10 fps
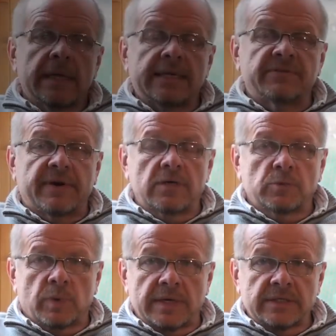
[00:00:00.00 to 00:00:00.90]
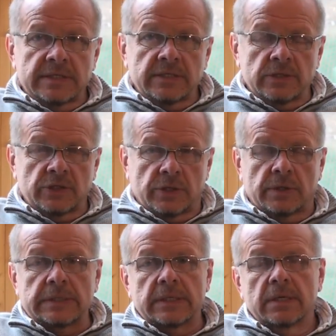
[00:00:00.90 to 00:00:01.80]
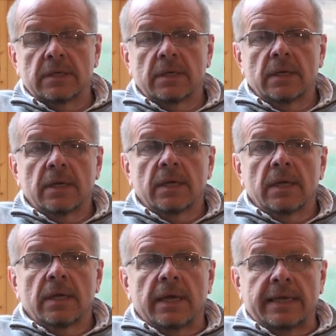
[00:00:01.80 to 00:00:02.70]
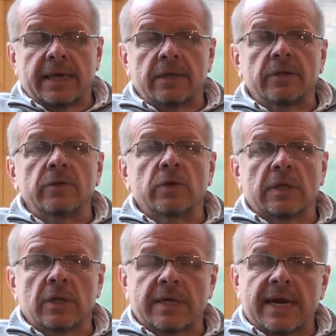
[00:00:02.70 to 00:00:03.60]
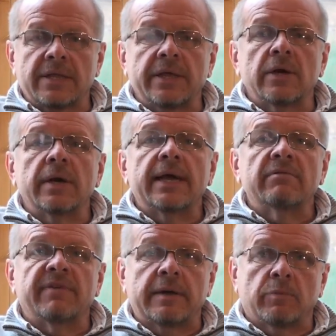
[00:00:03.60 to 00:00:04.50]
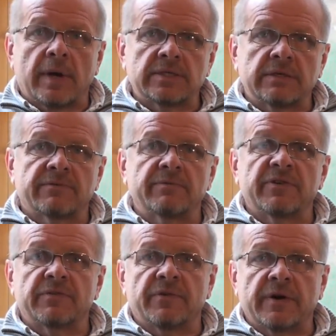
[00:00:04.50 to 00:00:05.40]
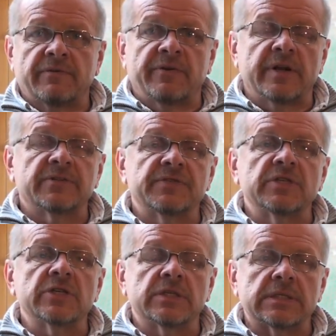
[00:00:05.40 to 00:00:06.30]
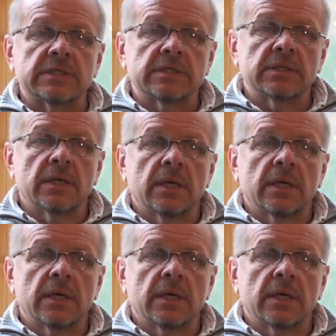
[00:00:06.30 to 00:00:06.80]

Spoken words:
As far as pricing is concerned, again, you can look on the internet and find pricing from various physicians.